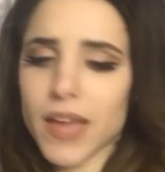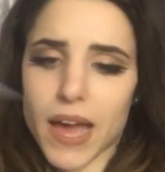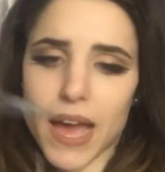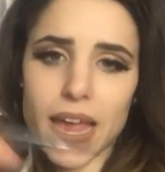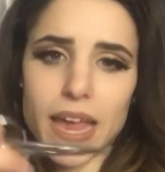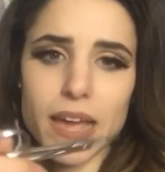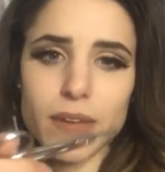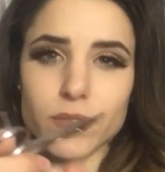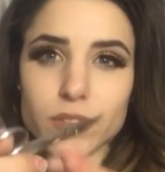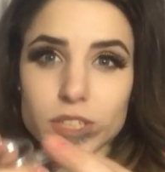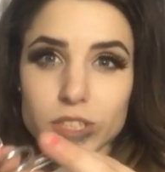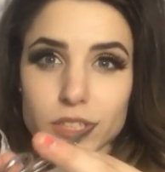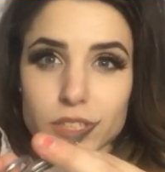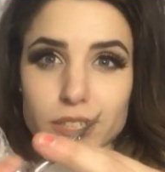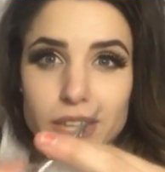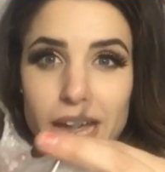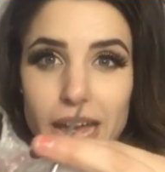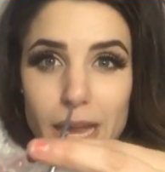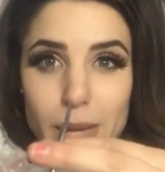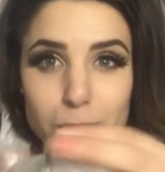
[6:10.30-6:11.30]
I have
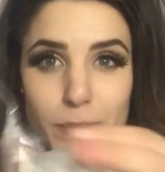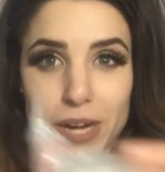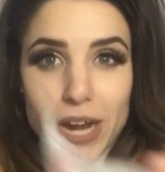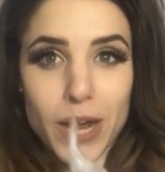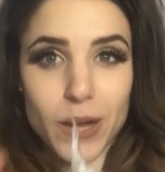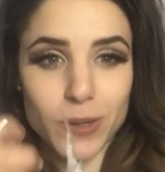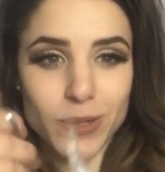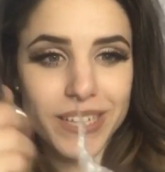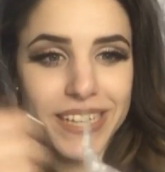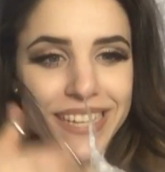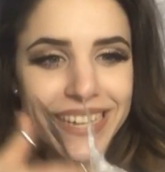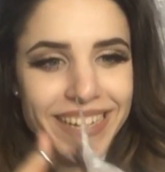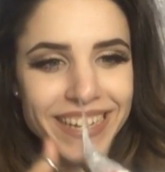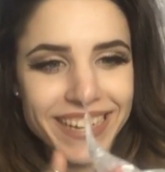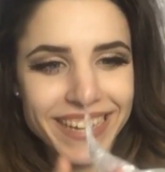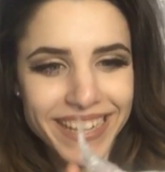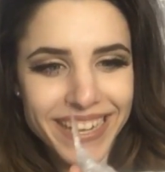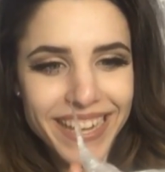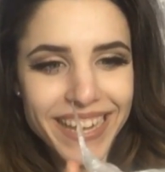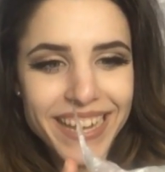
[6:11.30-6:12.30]
little eyebrow
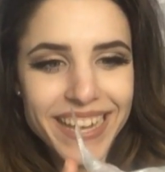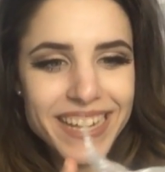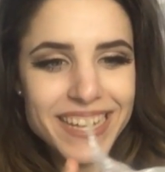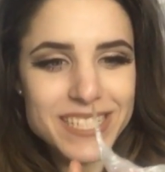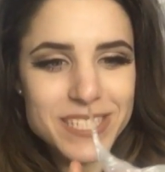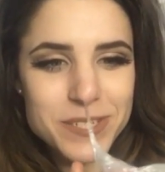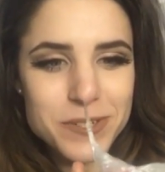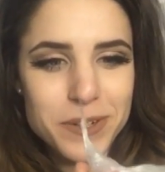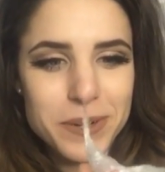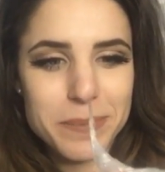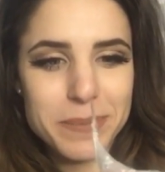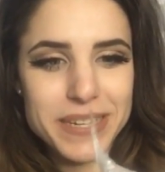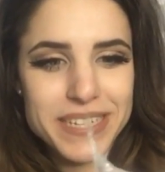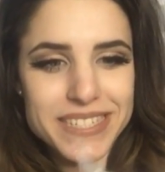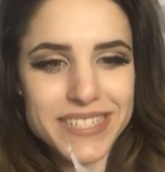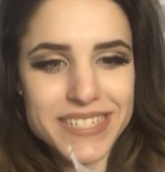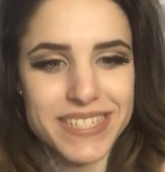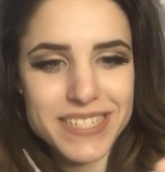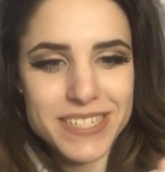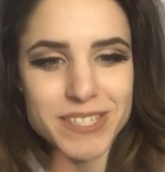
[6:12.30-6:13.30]
trimming
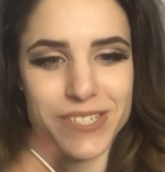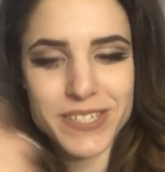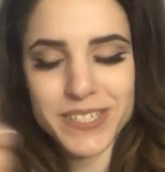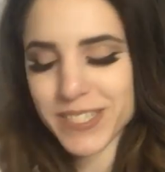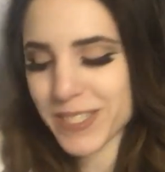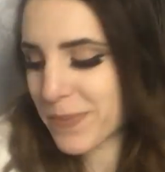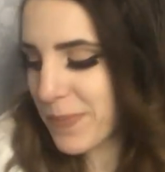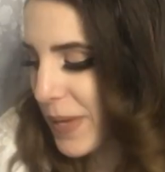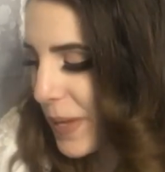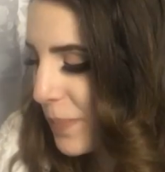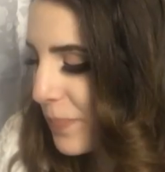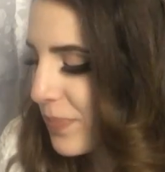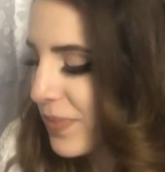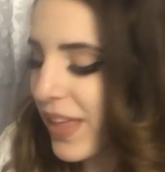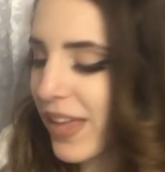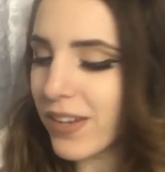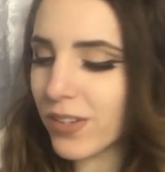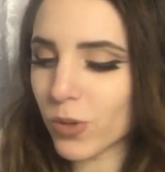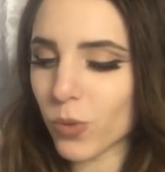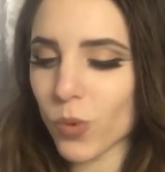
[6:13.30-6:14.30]
scissors, but
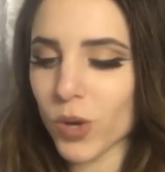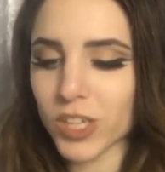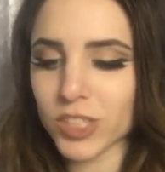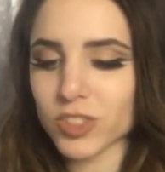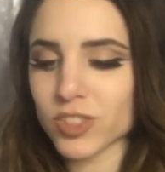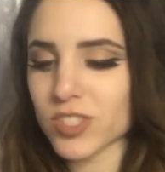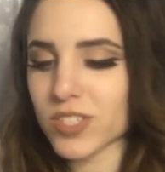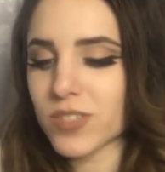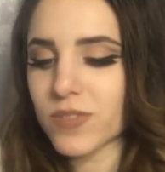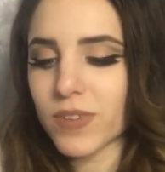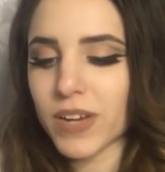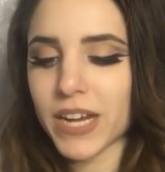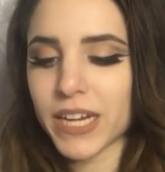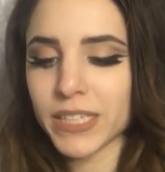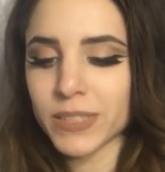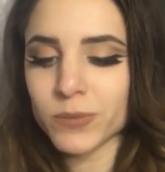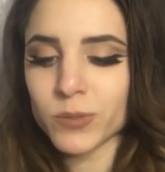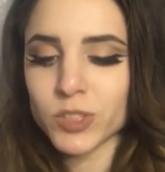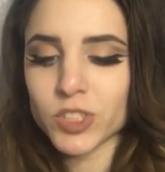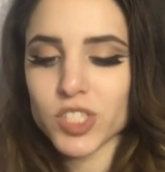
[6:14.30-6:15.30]
that'll work just
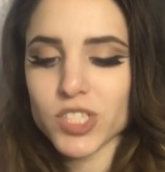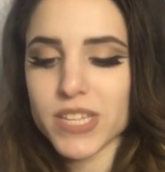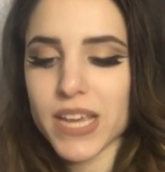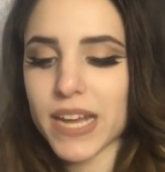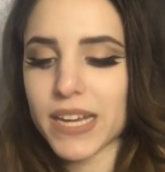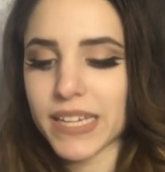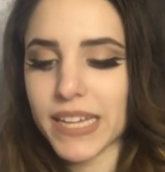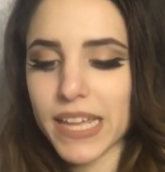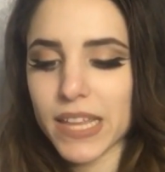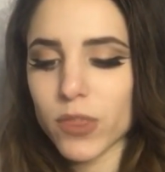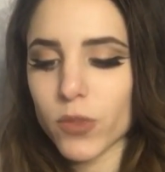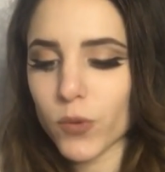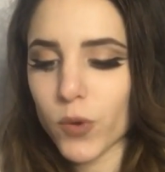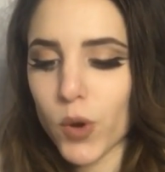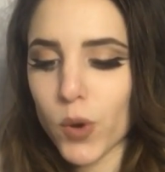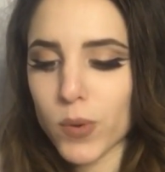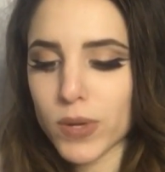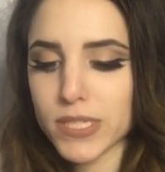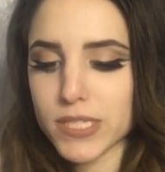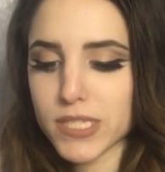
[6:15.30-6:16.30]
fine. We just had to get
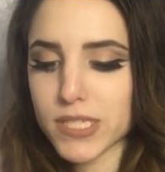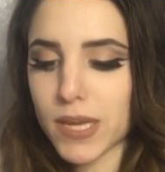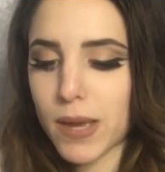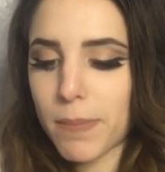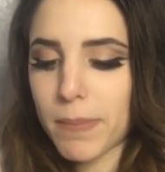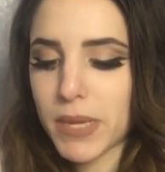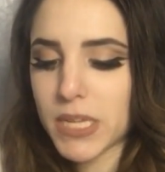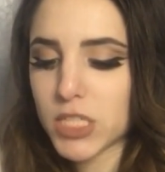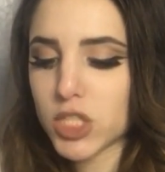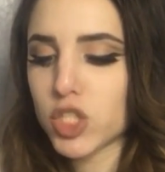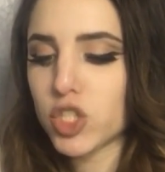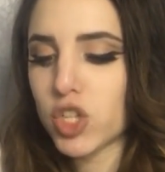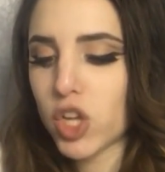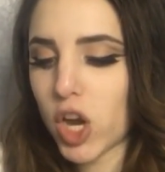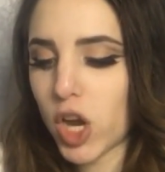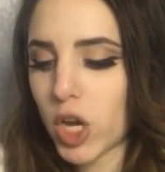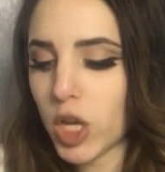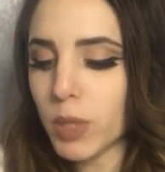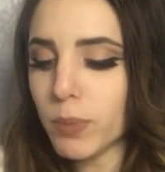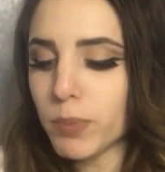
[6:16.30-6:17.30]
through some
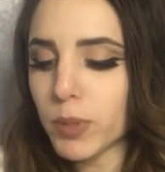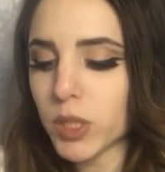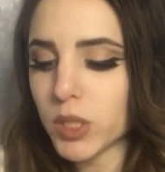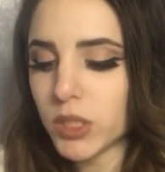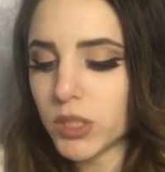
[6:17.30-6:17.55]
shape.